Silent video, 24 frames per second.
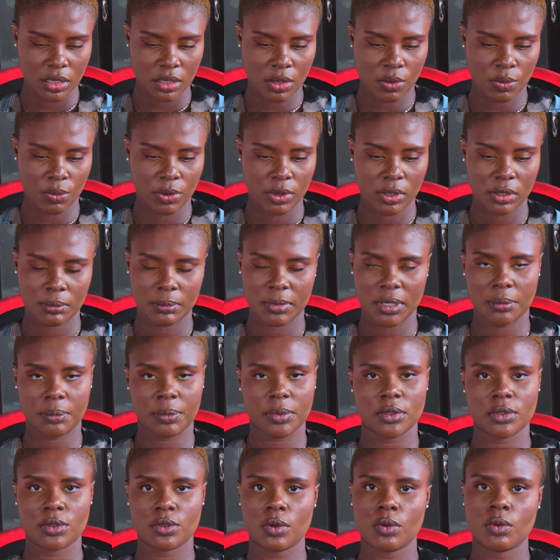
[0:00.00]
The word
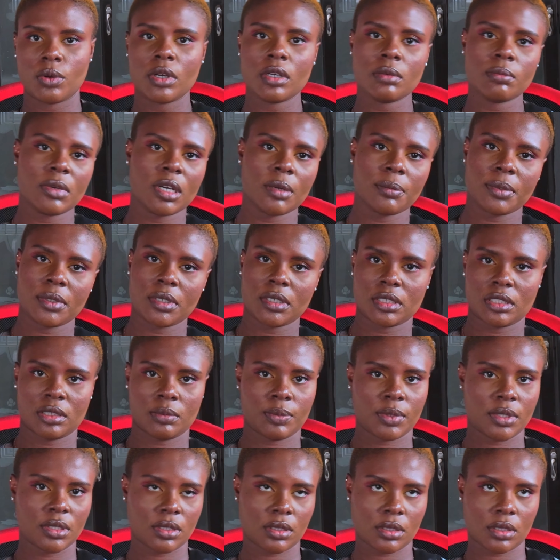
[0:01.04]
mapping. So word mapping is
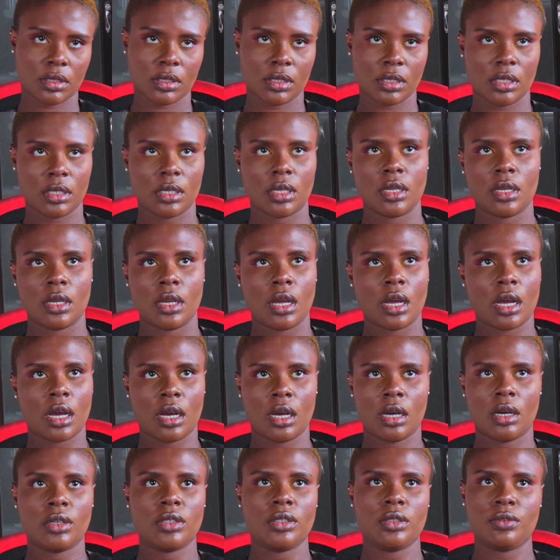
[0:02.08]
basically
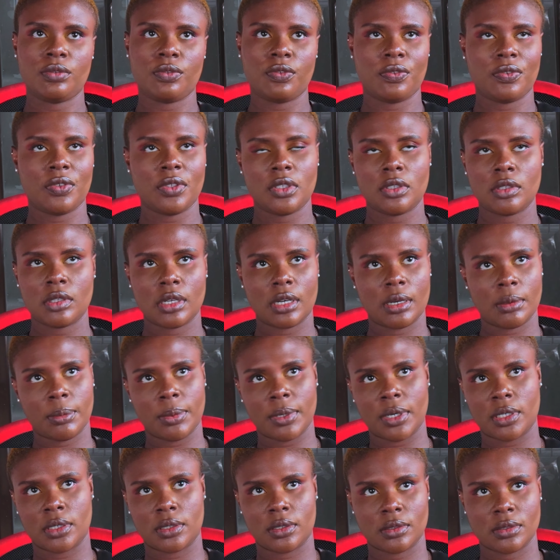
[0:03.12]
how you feel
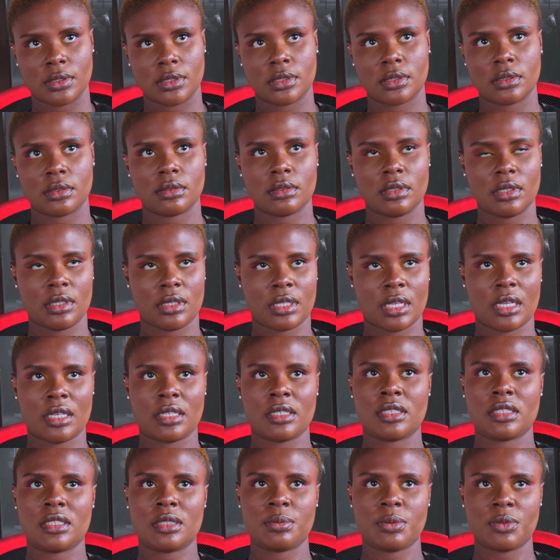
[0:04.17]
about the
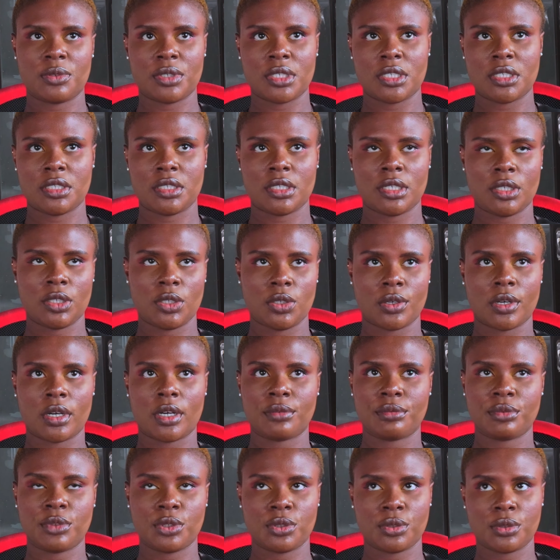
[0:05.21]
inspiration you
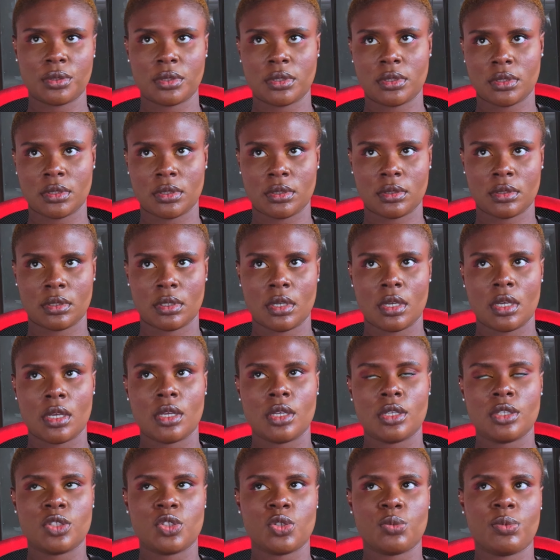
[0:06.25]
have chosen
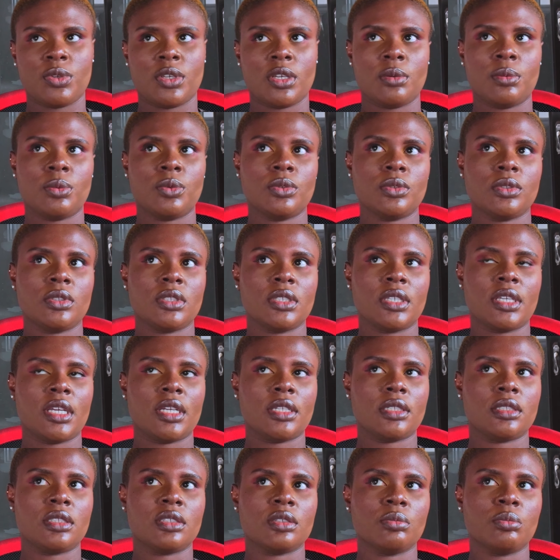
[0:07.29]
to be able to
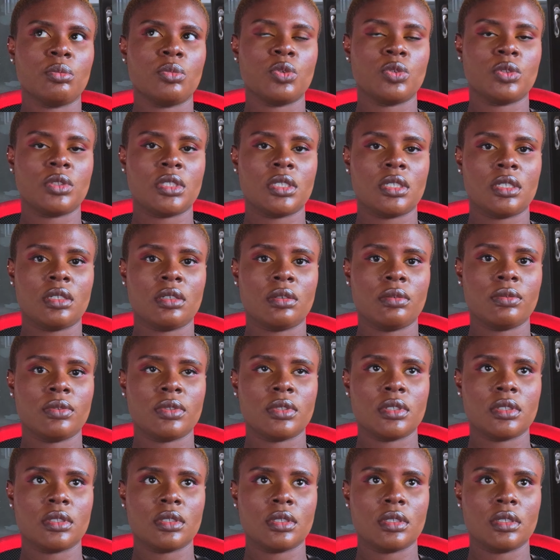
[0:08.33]
get
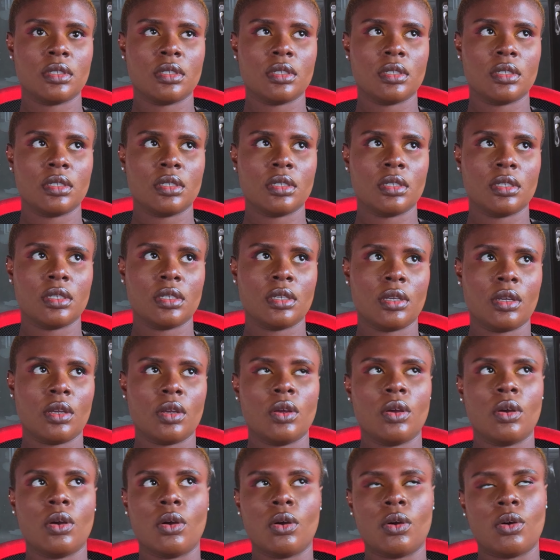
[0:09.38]
motives
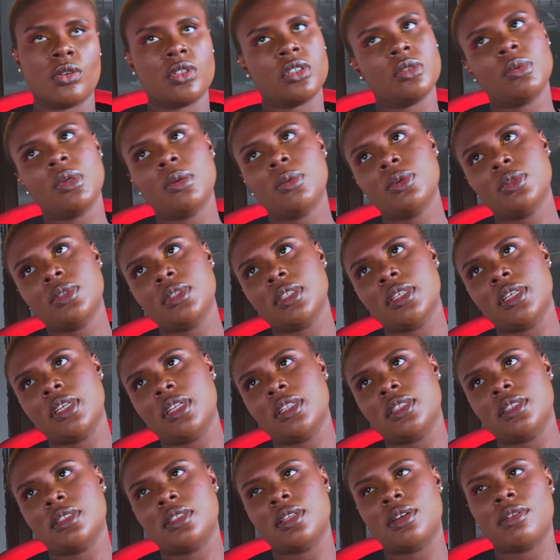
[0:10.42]
or to be able to
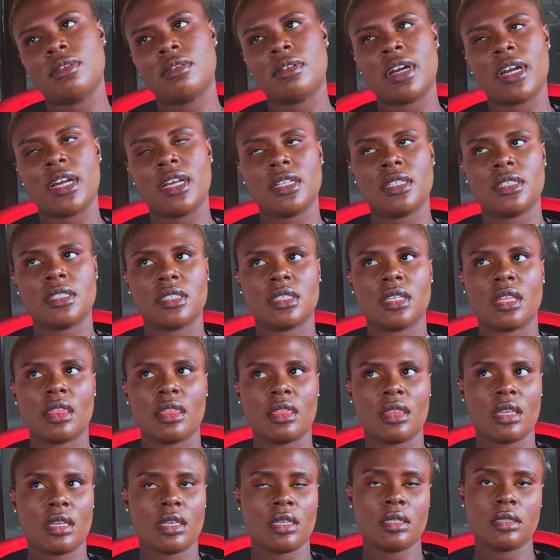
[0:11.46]
get the right
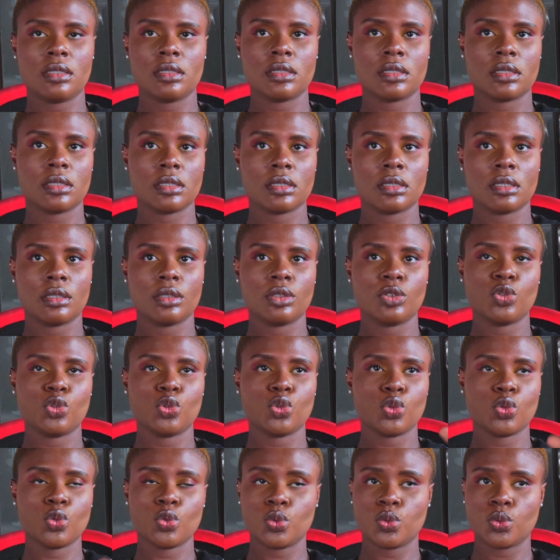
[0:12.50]
things
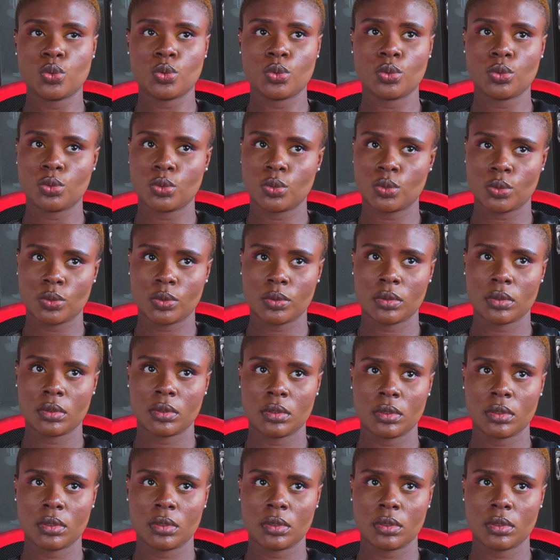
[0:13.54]
to.